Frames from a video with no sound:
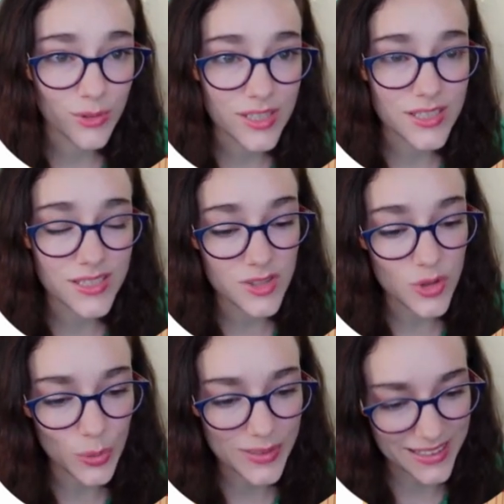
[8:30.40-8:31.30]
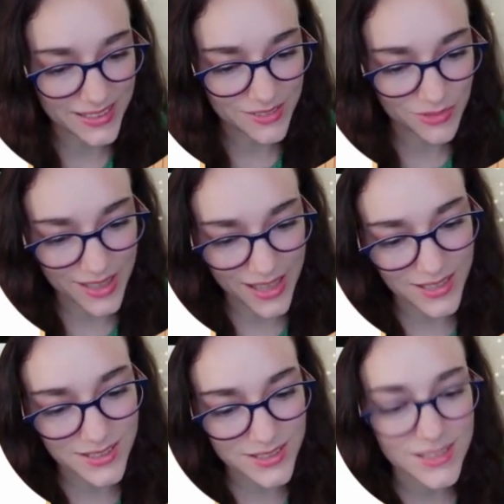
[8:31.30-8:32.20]
which is nominative
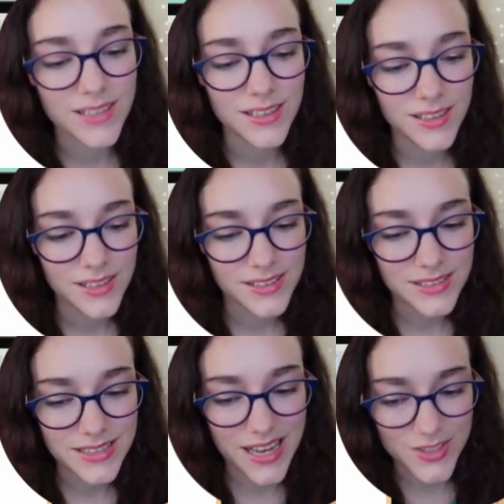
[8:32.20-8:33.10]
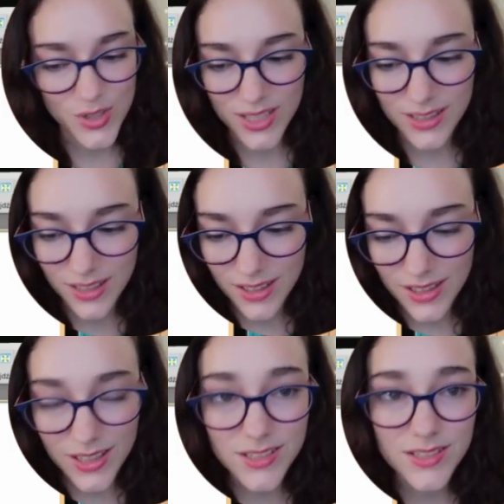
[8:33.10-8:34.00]
case; narzędnik,
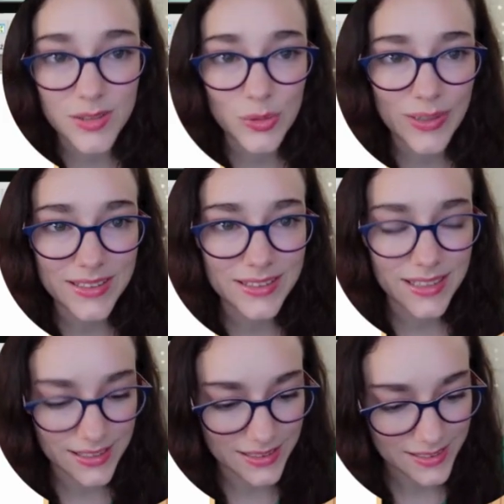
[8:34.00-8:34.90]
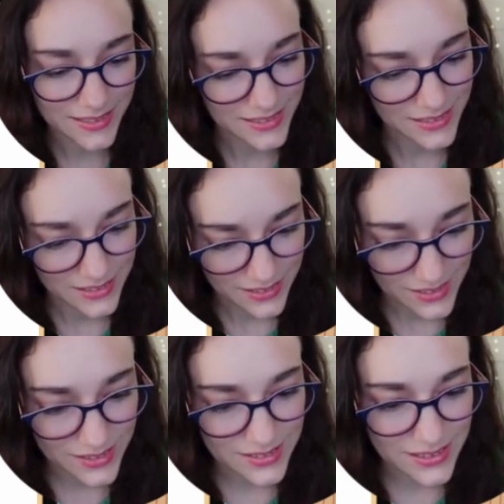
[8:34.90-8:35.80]
instrumental;
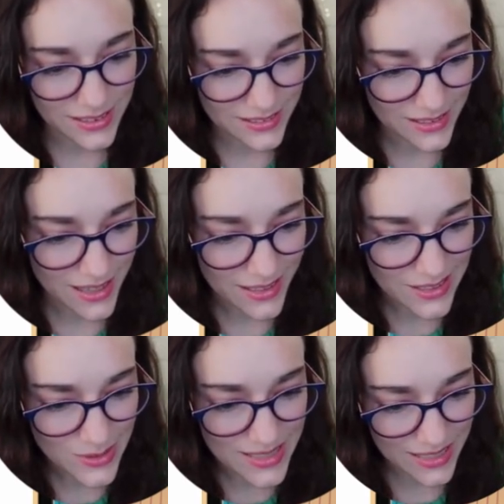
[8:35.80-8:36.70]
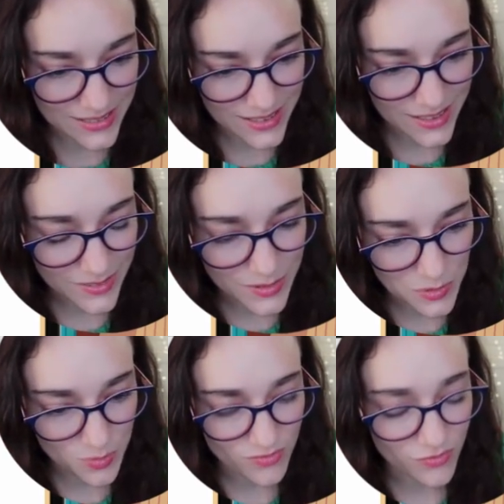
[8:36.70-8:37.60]
then accusative,
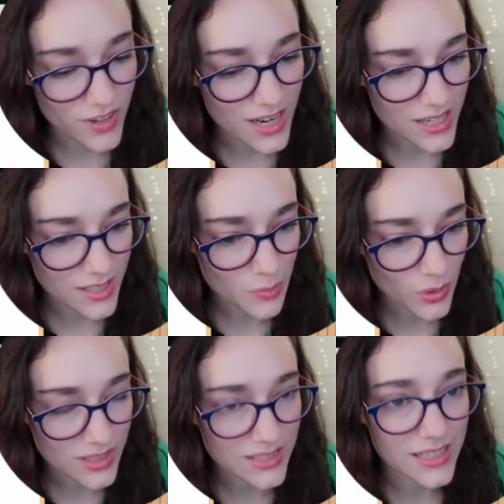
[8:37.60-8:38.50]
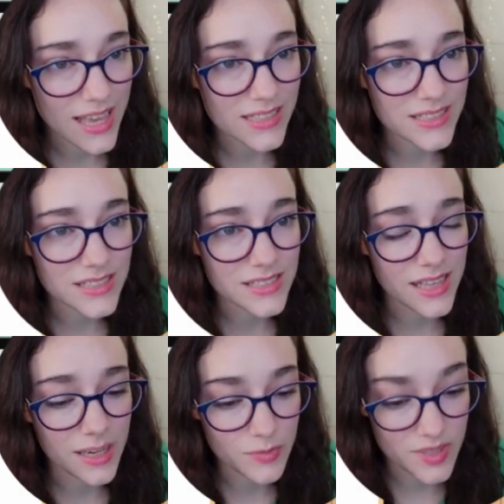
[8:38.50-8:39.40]
very important cases. It's
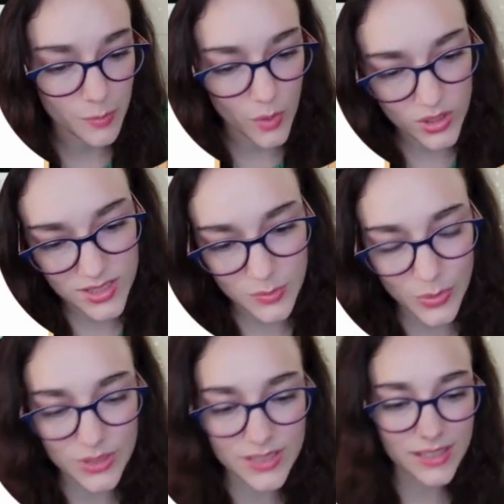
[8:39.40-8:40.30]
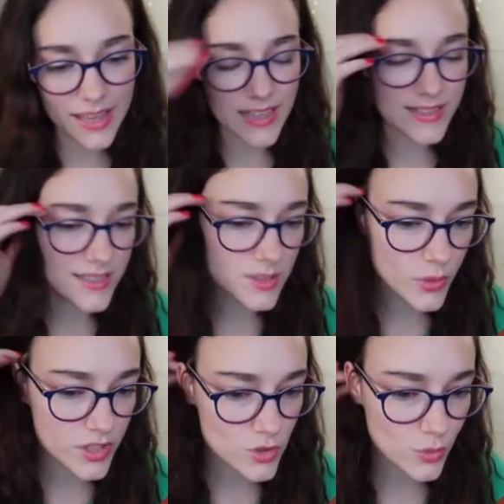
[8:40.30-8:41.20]
like the most important cases
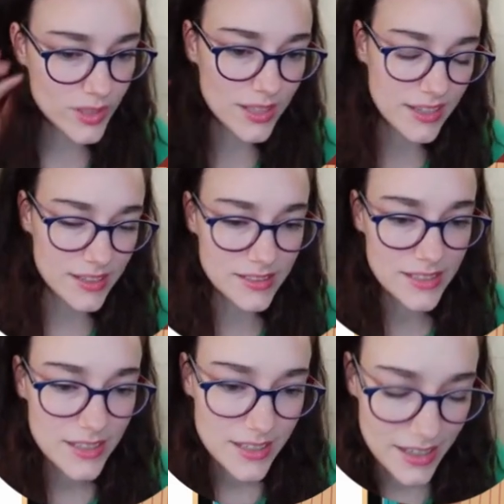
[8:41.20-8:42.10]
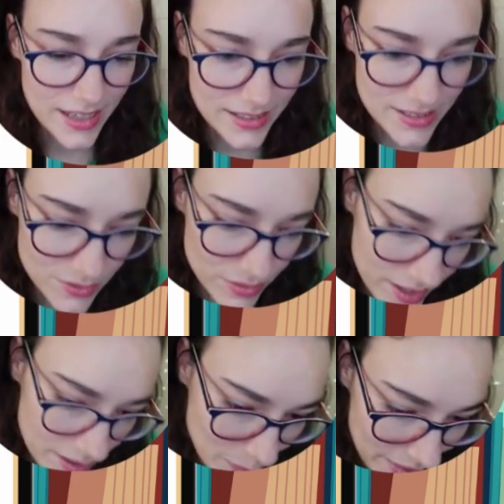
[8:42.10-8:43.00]
which we learn at the
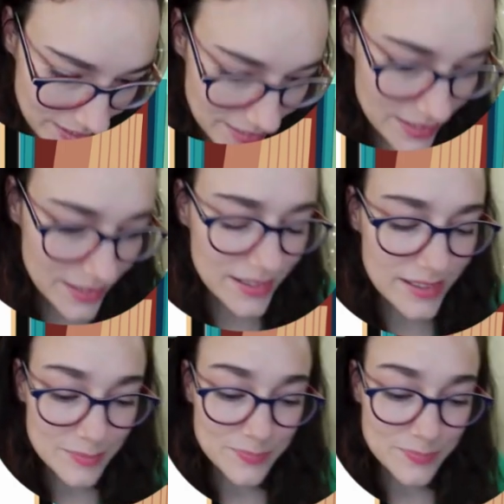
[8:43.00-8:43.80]
very beginning.